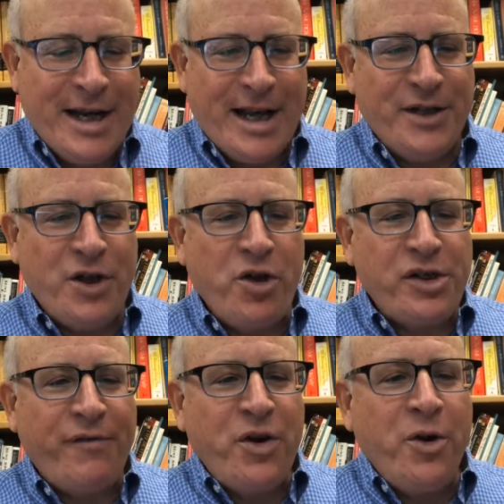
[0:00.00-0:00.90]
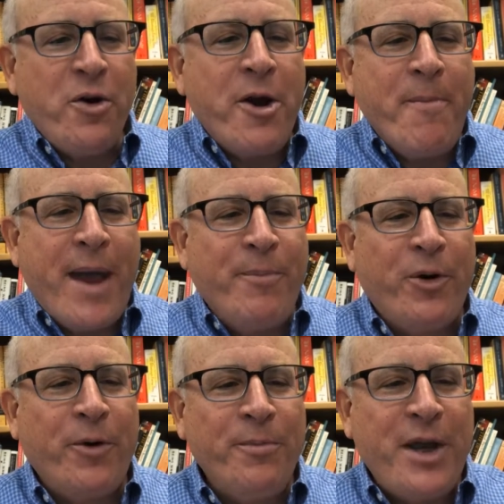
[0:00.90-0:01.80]
Those of you who
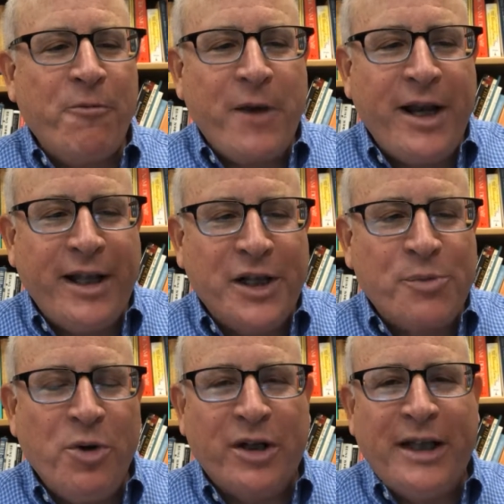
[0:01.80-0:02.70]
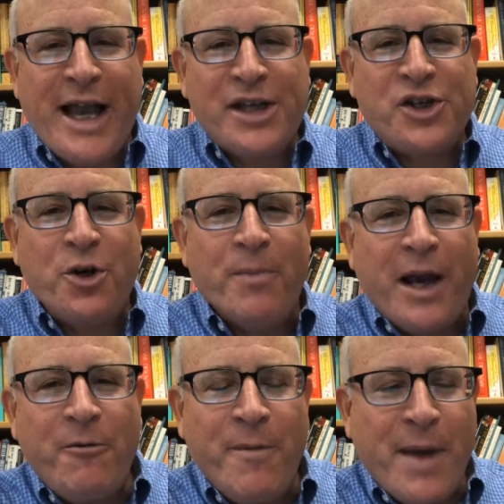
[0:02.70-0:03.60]
remember me reading this book last year
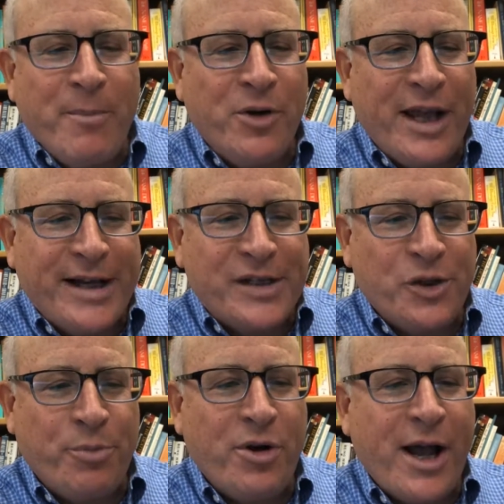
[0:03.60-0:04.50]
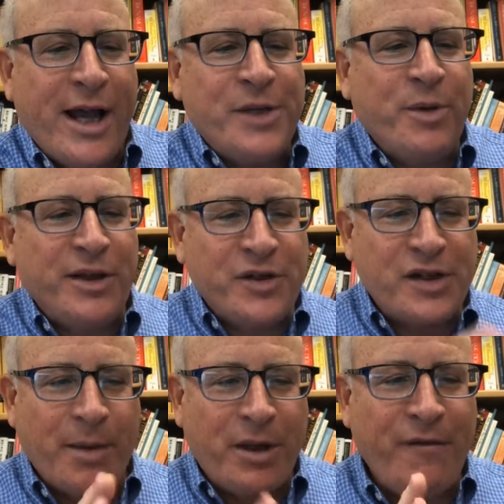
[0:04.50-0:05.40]
might remember that surprise, but there's
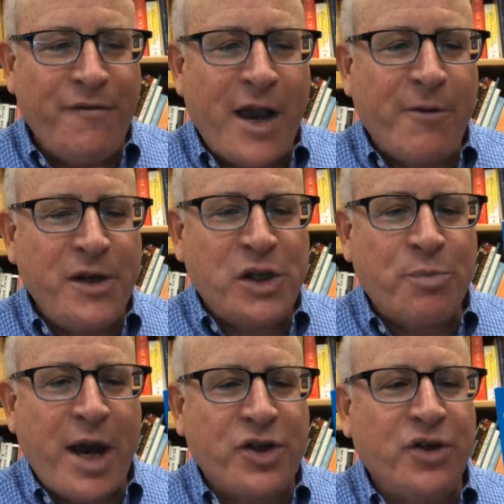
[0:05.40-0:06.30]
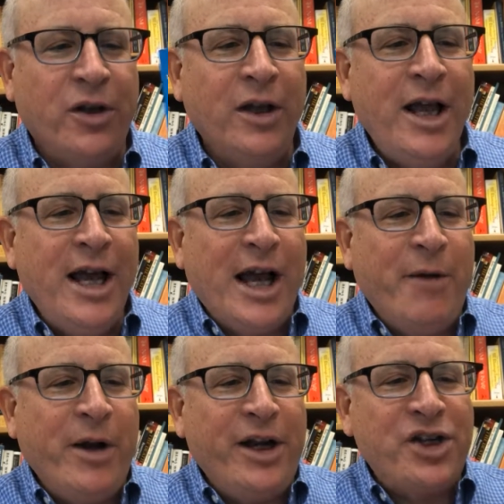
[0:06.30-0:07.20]
something very special I
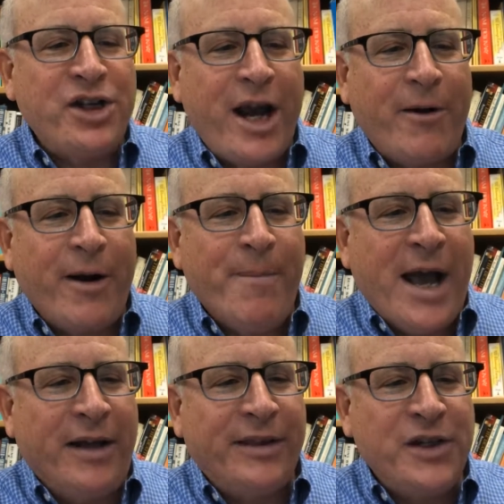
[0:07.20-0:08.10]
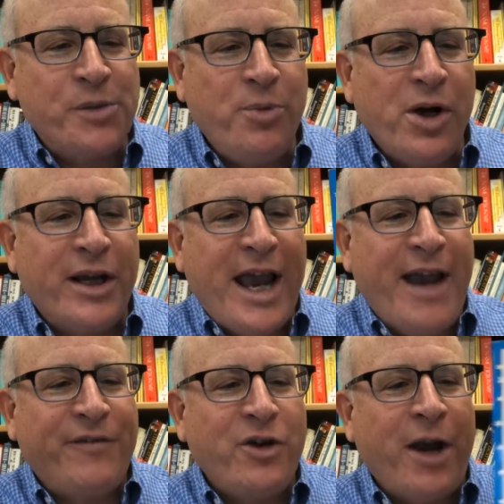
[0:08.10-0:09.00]
want to share about this book
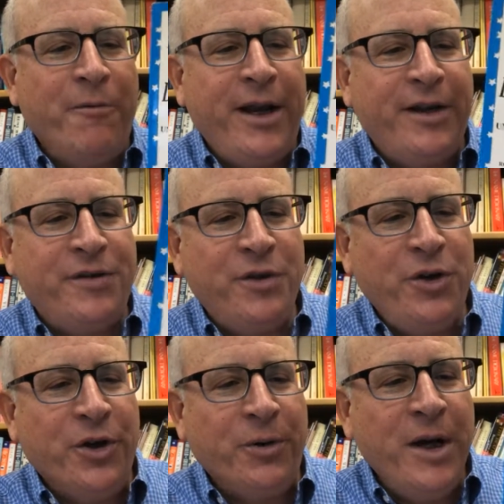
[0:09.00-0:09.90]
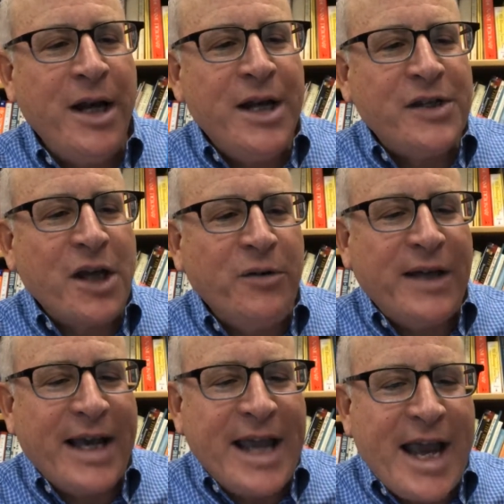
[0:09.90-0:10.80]
after I read it to you. So,
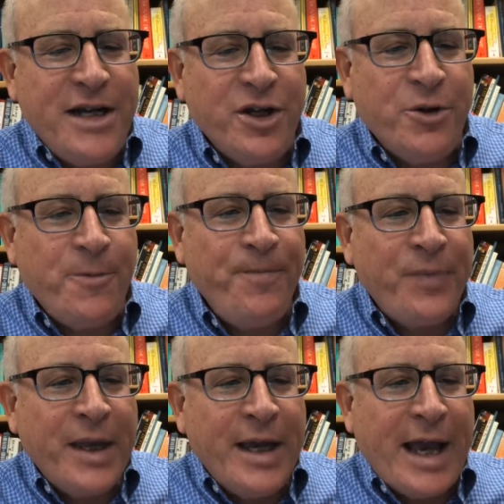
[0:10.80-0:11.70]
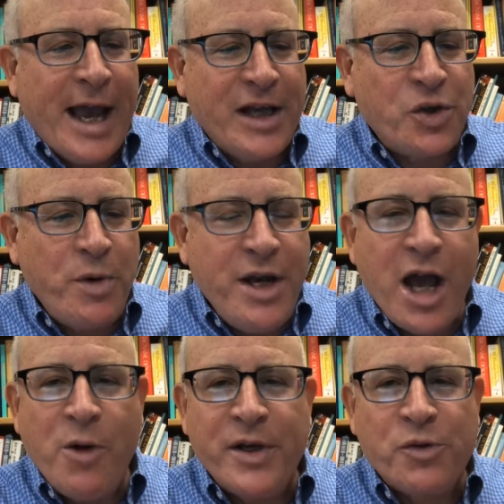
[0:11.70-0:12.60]
Dayenu, as we
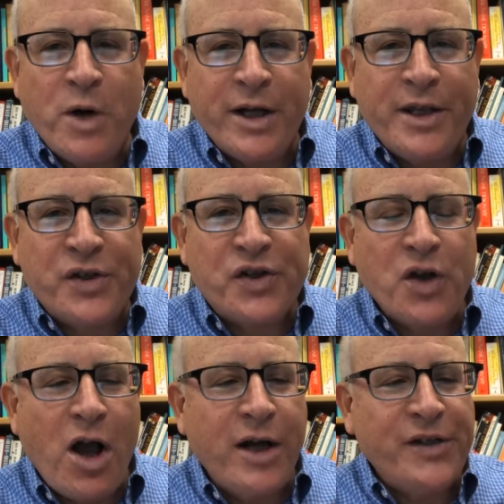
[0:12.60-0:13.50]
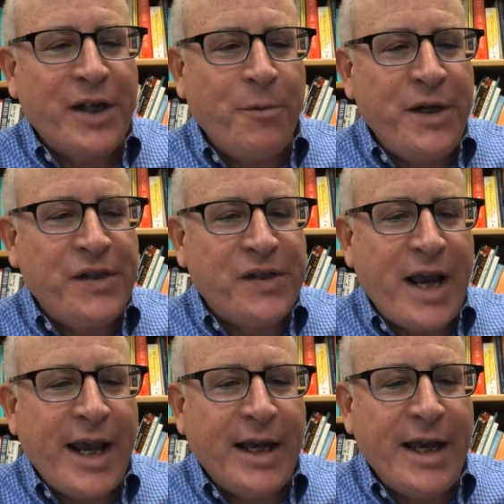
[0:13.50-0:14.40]
know, is one of the songs that we
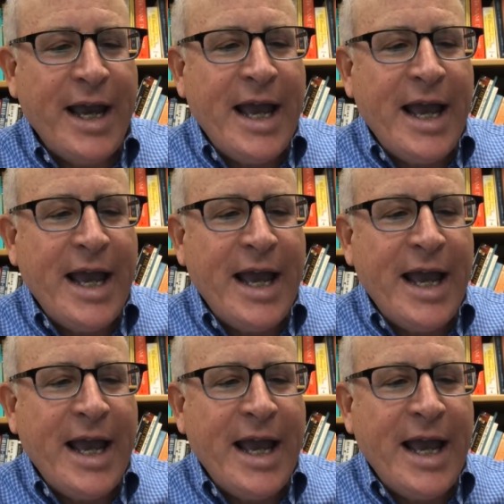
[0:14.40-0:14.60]
sing